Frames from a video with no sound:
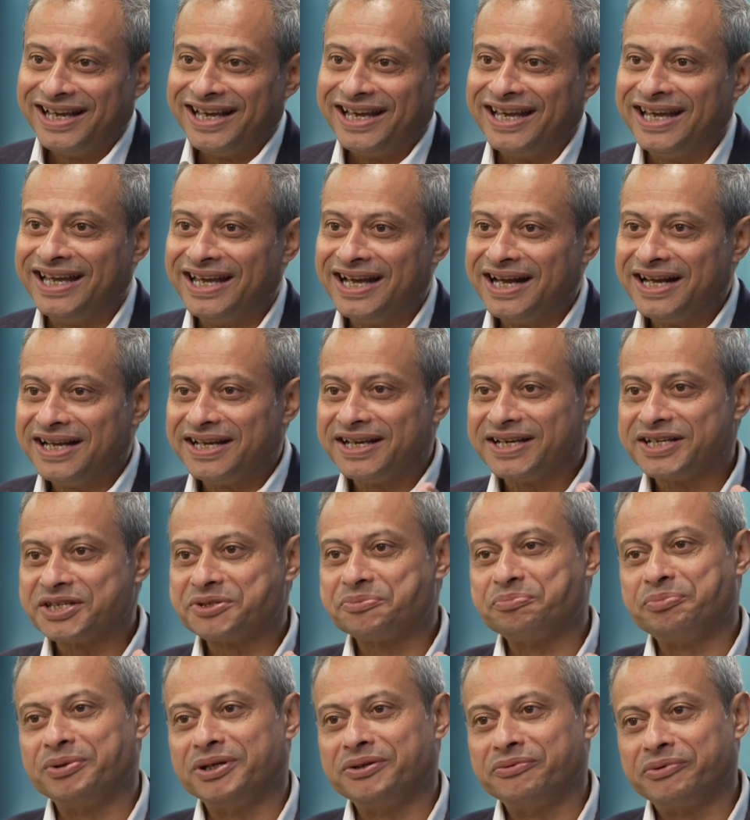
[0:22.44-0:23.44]
AI has
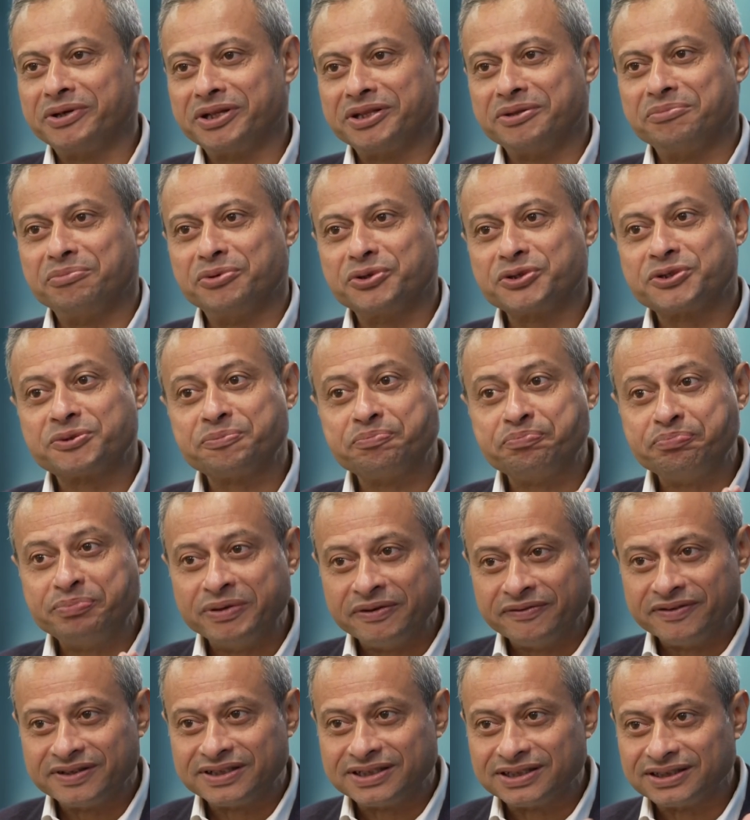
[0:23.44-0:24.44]
been one of the most
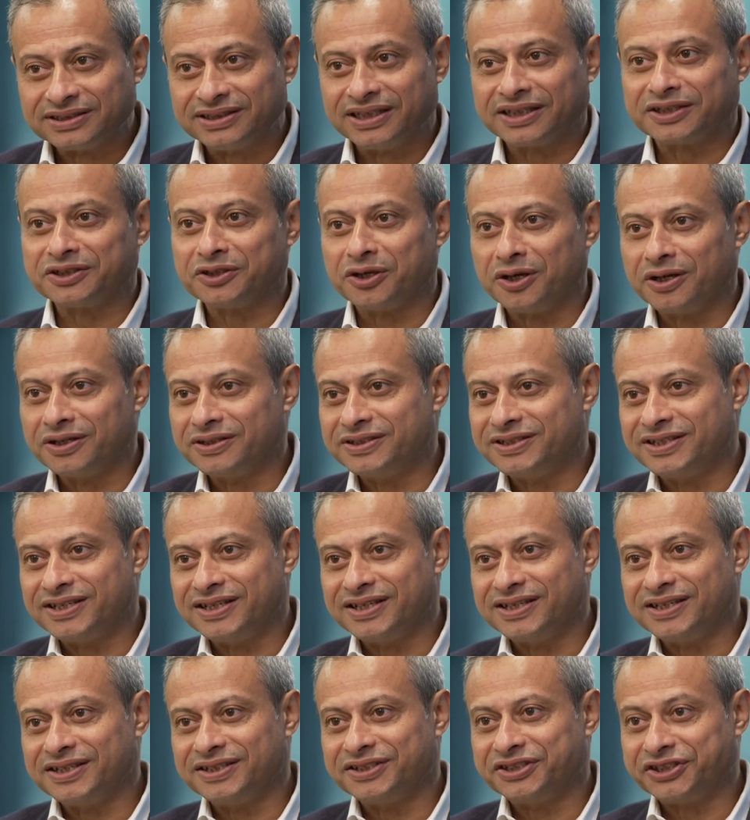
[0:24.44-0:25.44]
pivotal
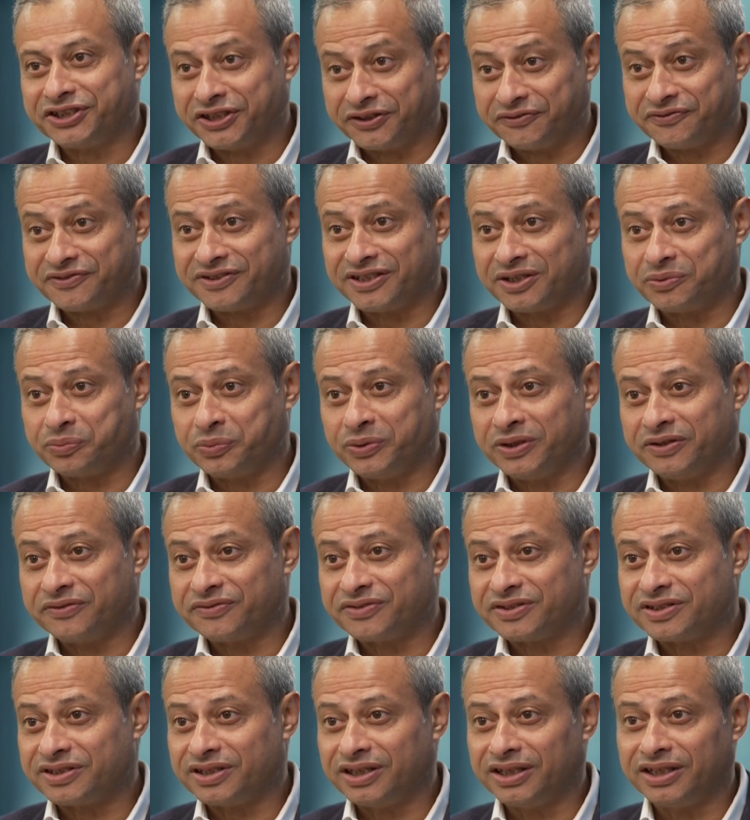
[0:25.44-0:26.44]
technology shifts that we've
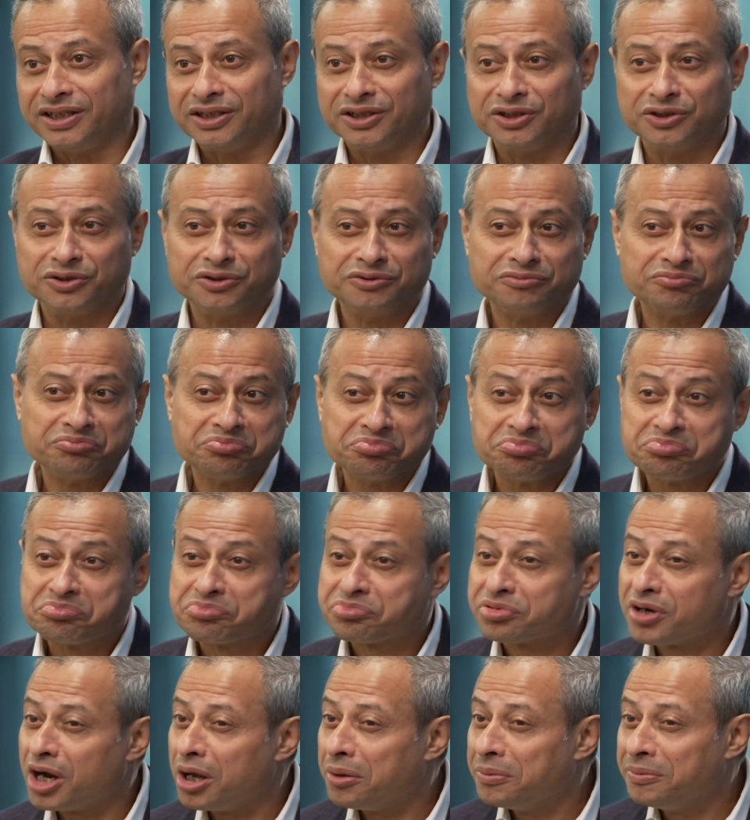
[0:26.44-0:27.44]
seen
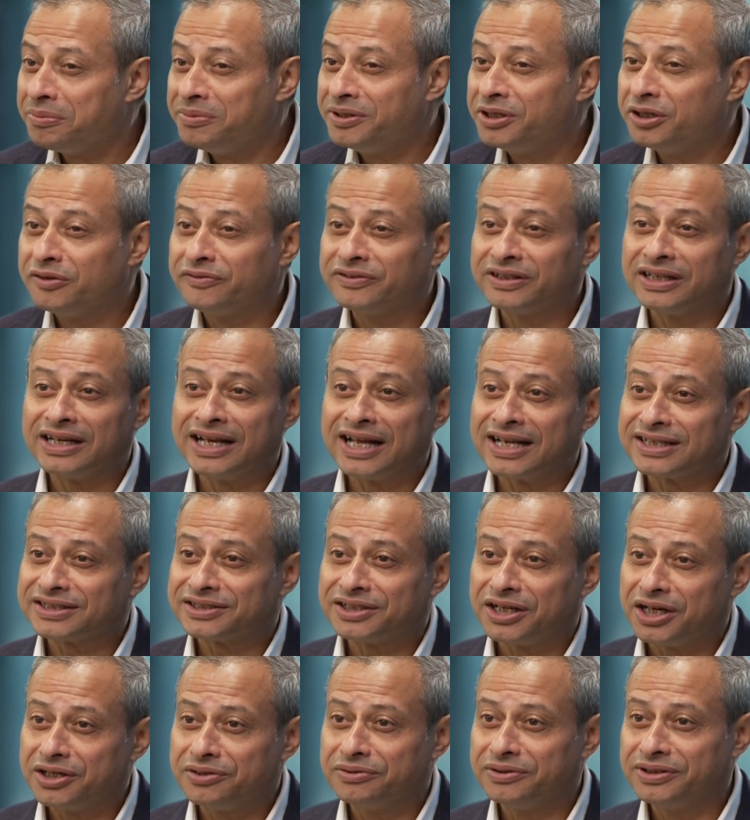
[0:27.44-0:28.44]
probably over the last
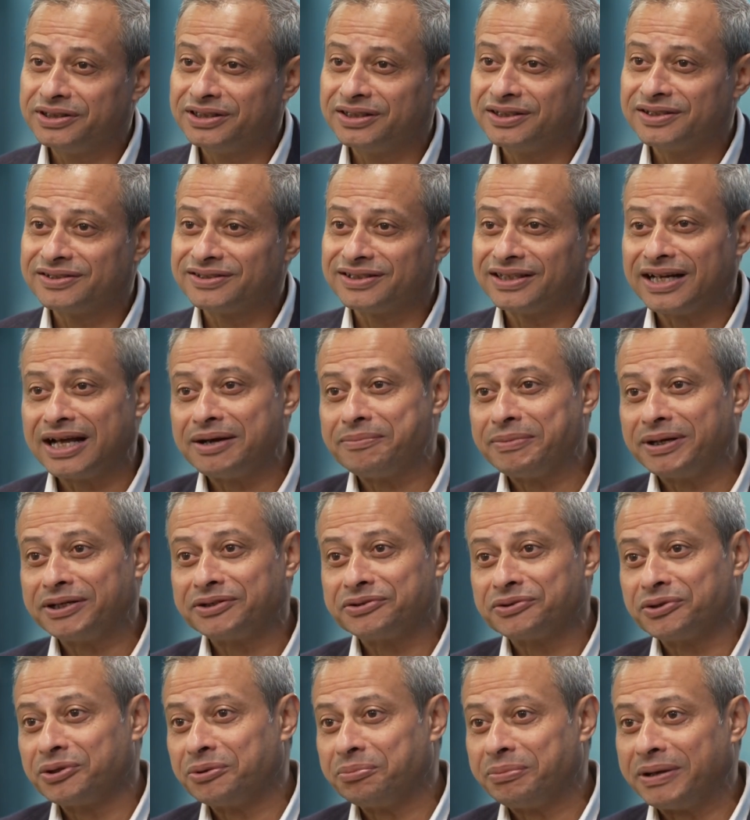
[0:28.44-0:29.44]
100 years, and I might
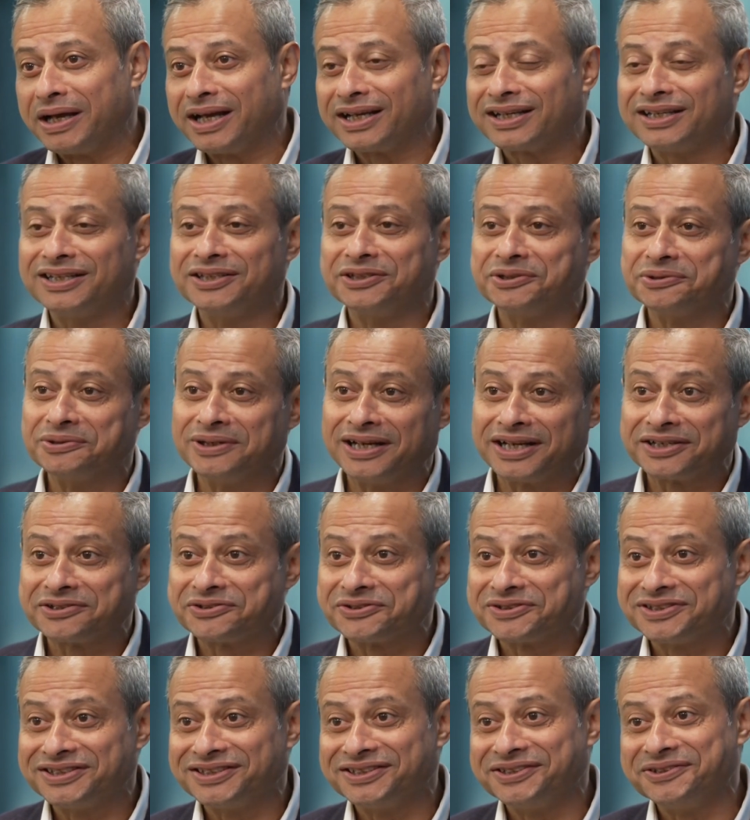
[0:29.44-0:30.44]
roll back into
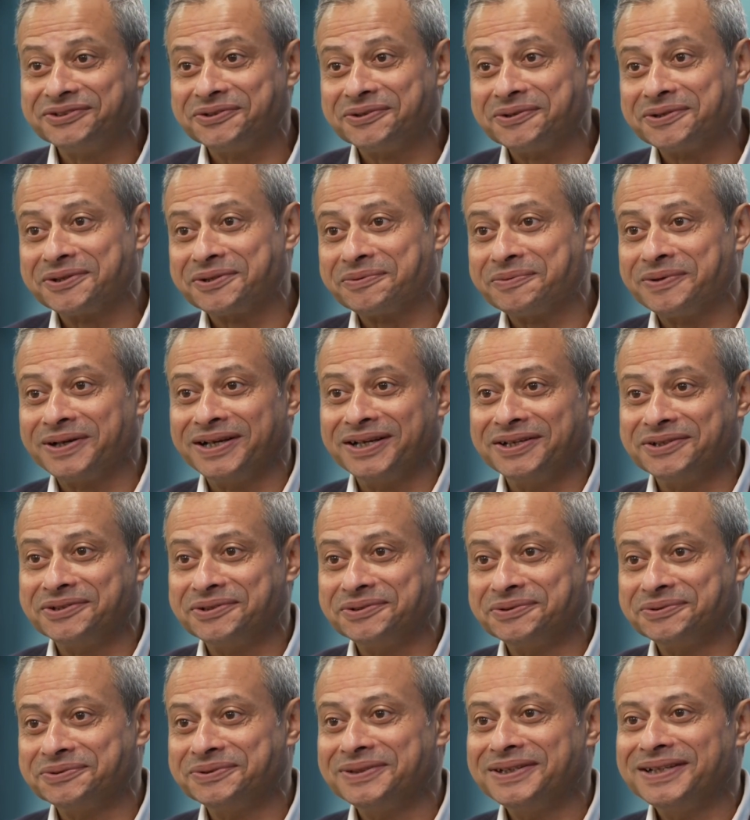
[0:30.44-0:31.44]
electricity all the way
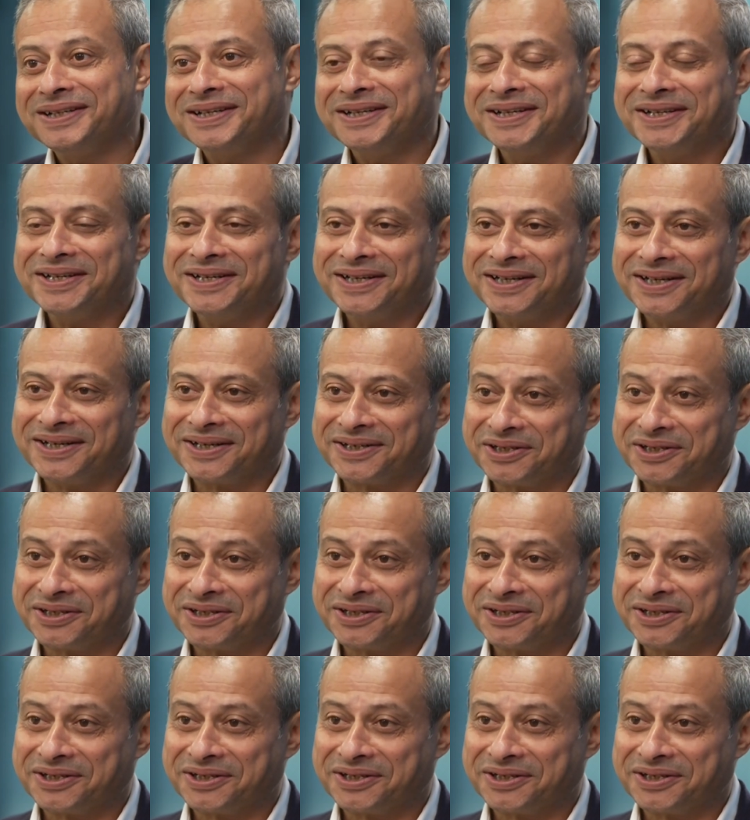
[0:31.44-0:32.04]
into uh,